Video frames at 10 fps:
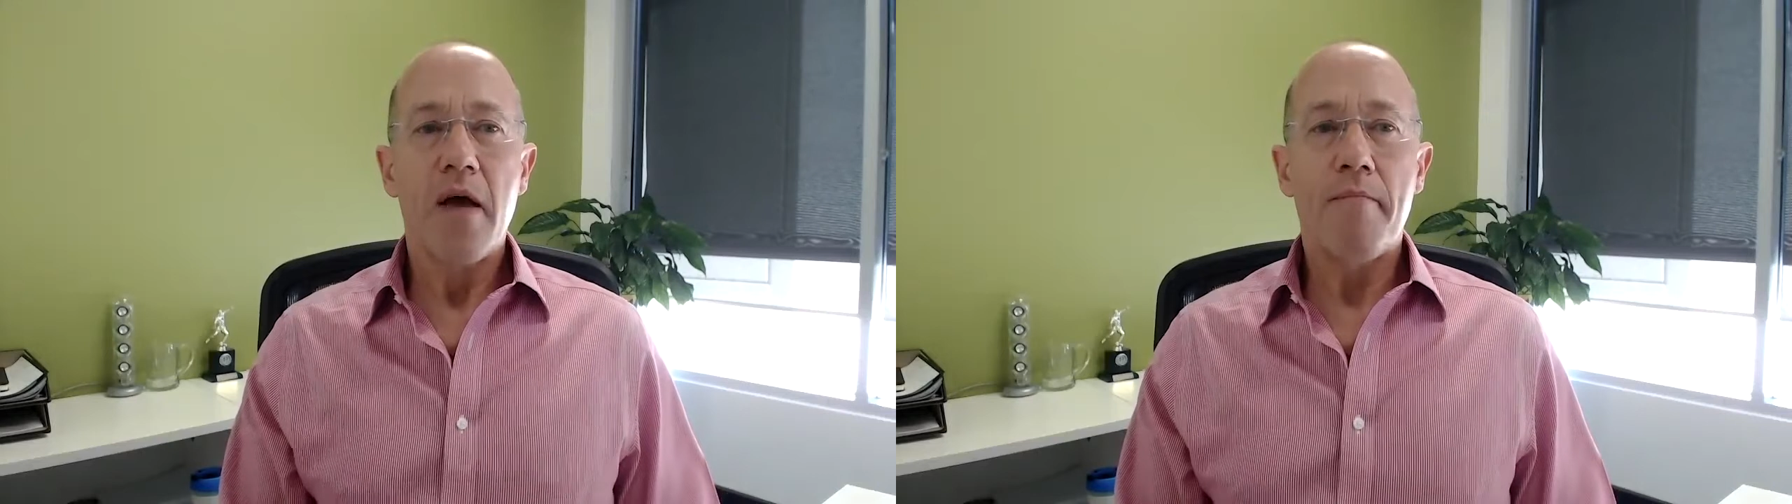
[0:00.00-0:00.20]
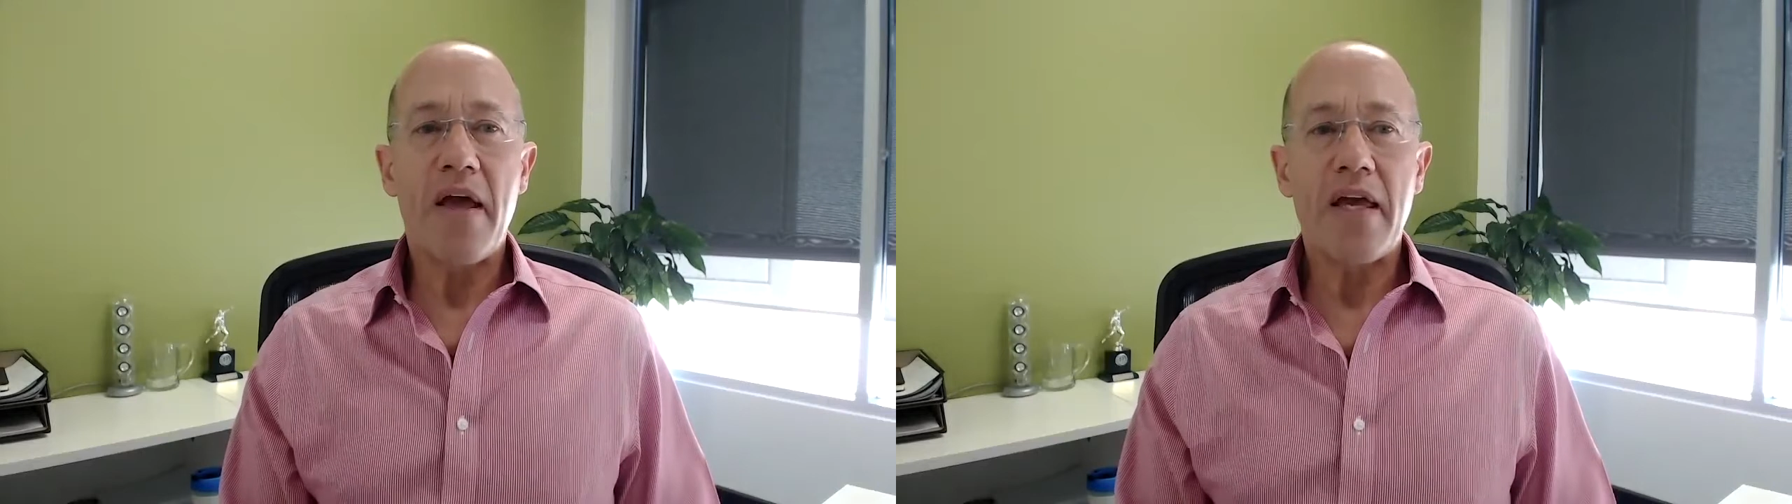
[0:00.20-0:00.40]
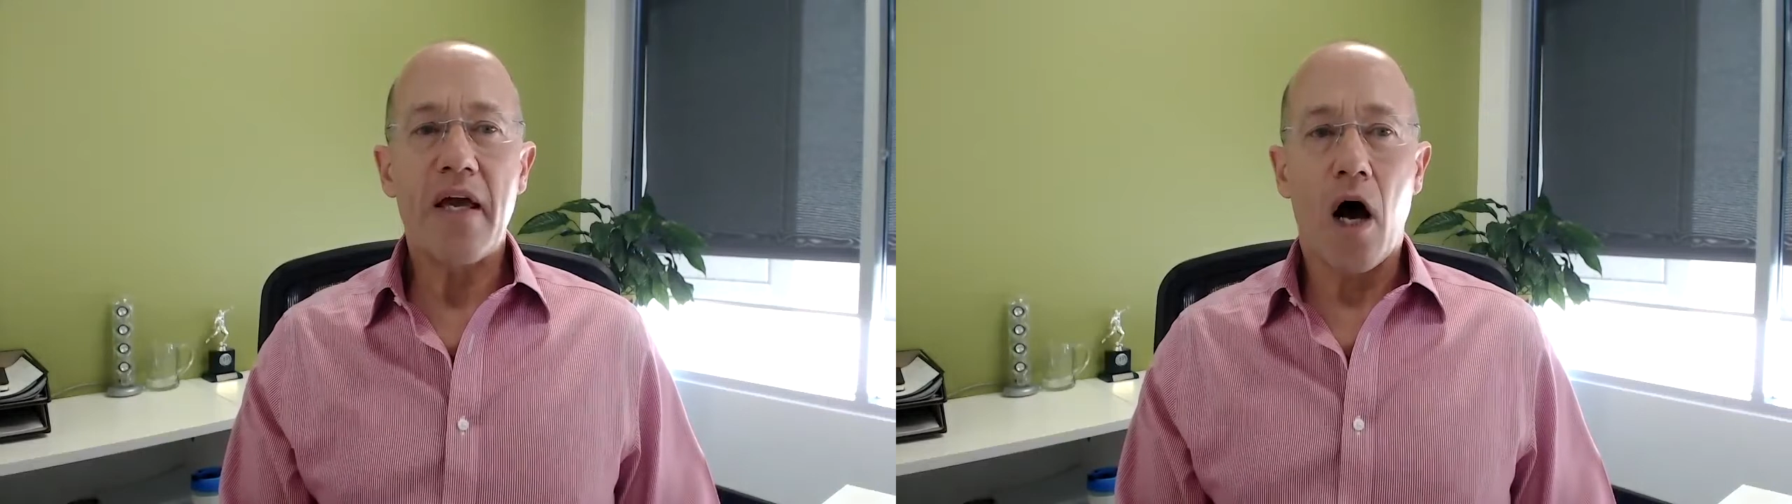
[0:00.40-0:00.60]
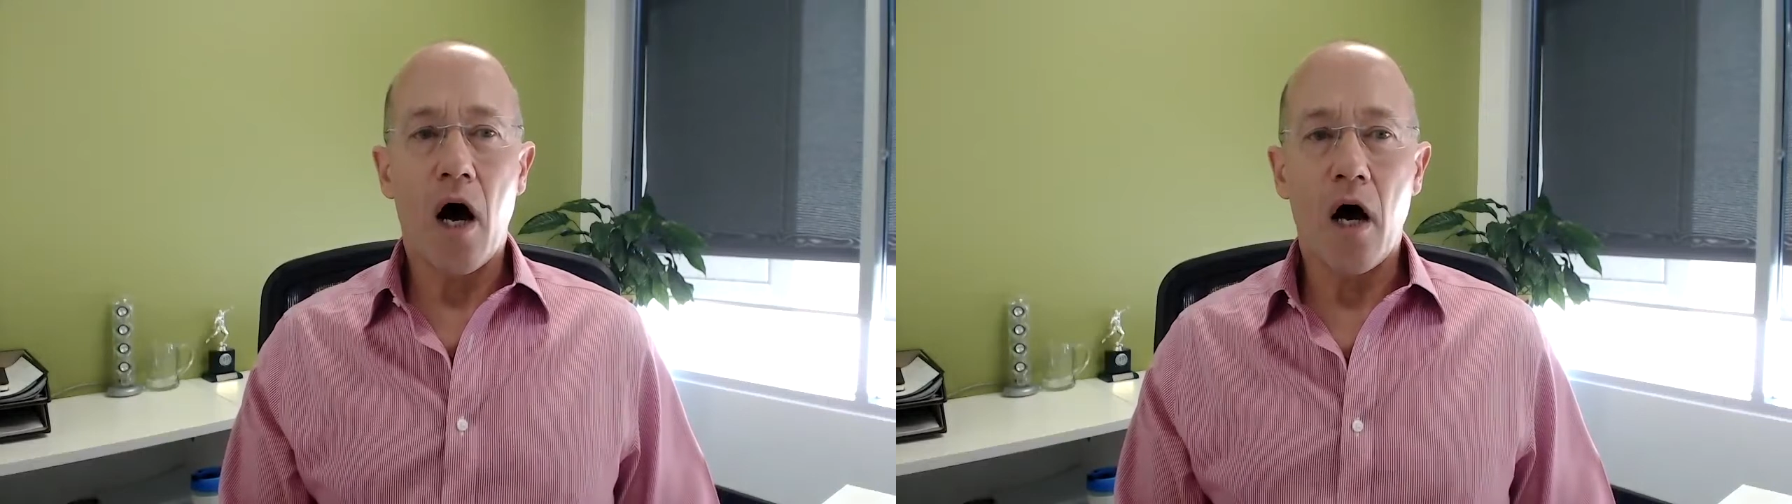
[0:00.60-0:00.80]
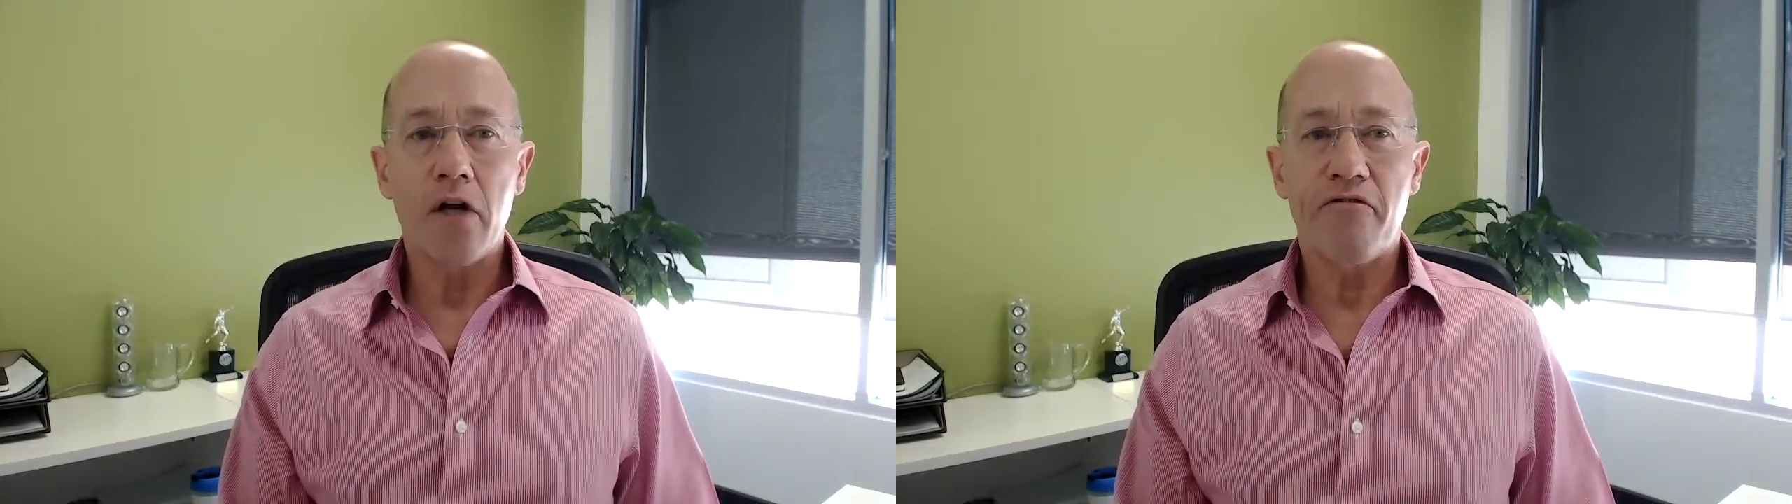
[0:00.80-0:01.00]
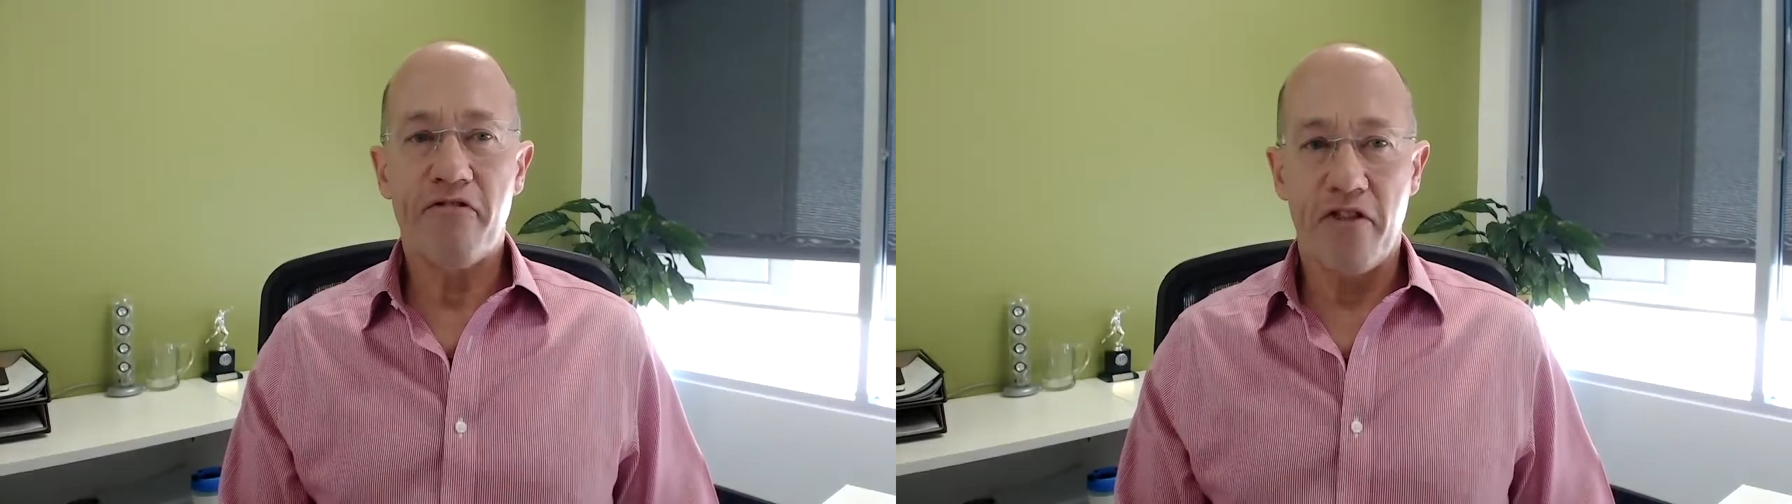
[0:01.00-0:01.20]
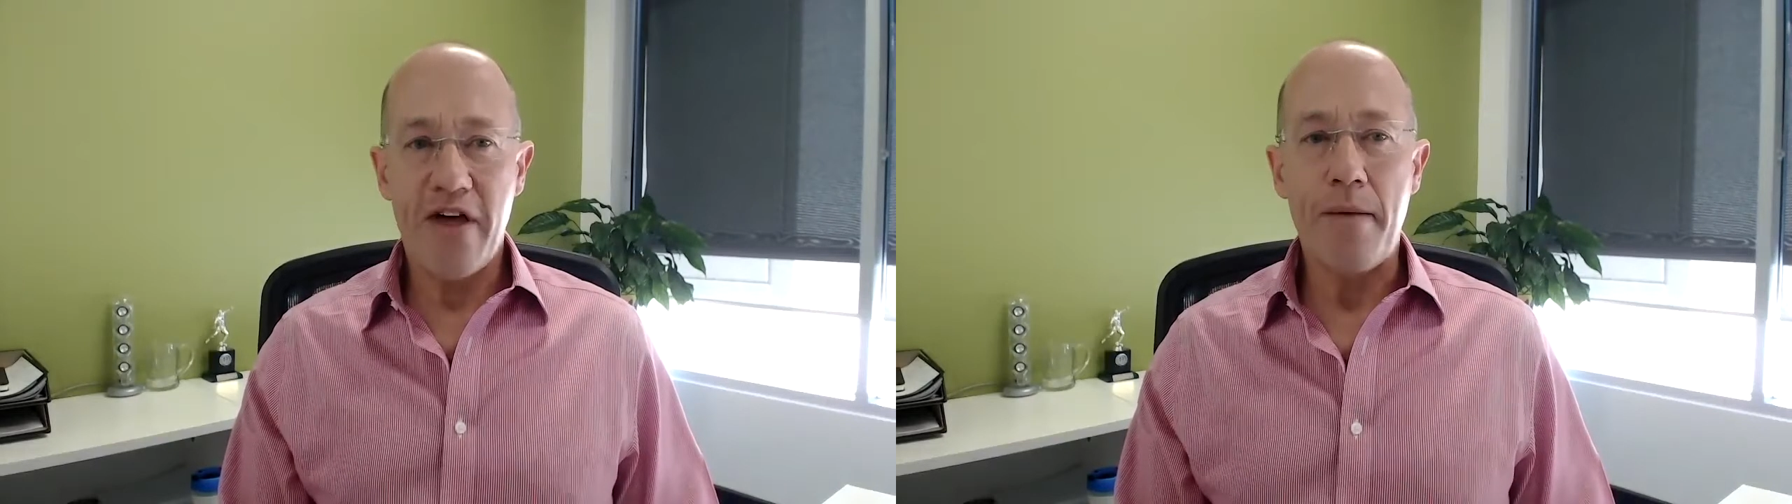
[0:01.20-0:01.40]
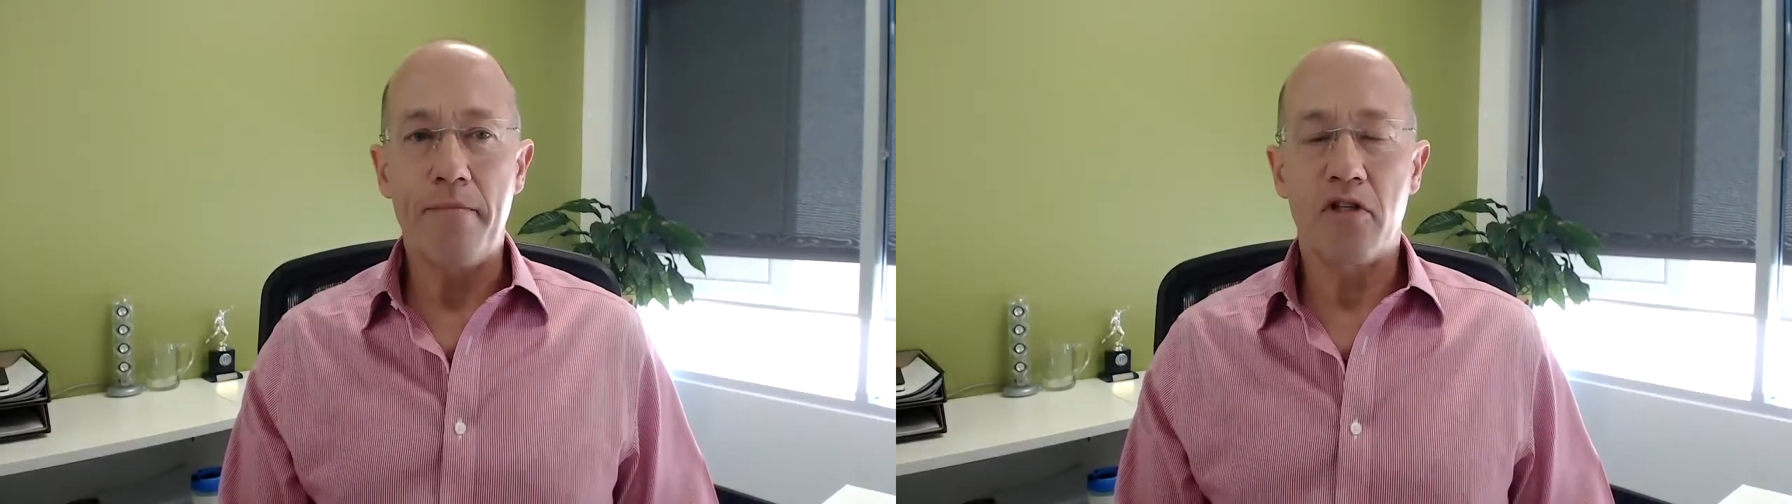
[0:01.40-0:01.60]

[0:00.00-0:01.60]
making it harder for them